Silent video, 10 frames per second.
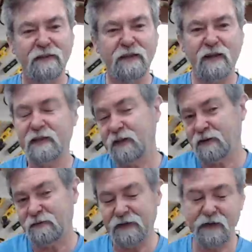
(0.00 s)
that I
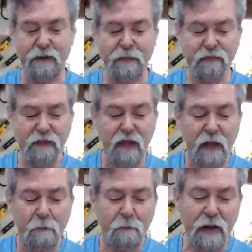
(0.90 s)
think of anyway,
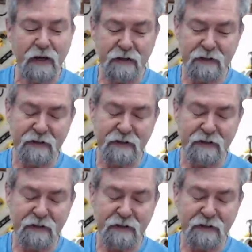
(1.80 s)
but